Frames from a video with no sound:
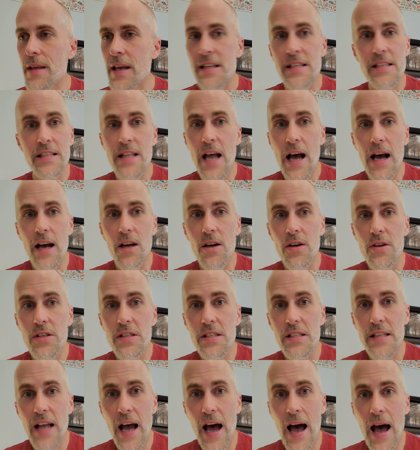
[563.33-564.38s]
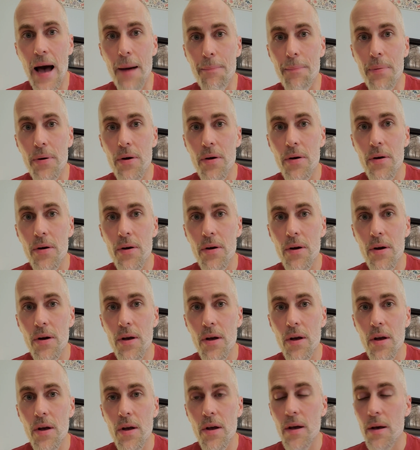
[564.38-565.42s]
it's not going to stop
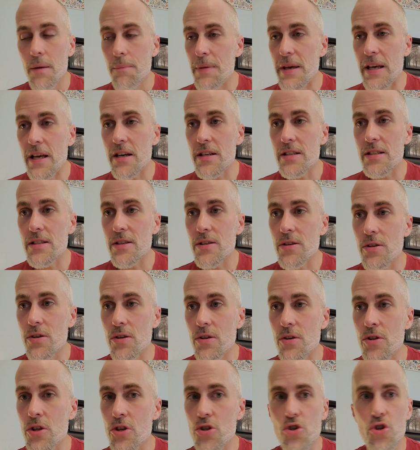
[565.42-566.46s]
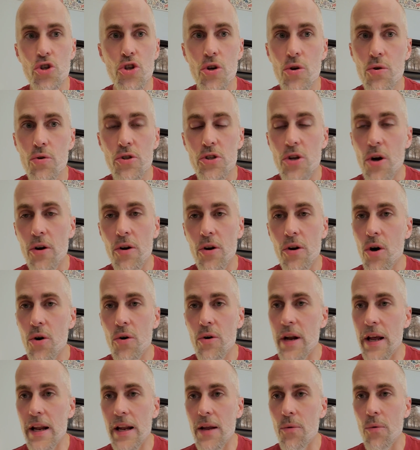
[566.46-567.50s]
because the Jews aren't
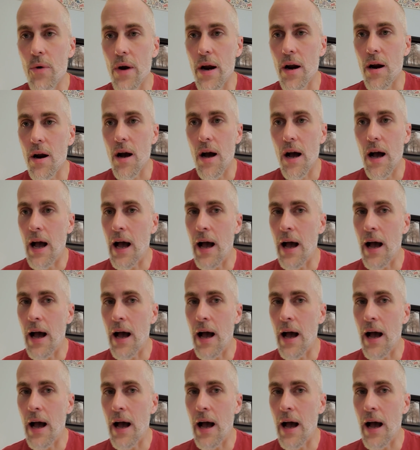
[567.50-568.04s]
going anywhere.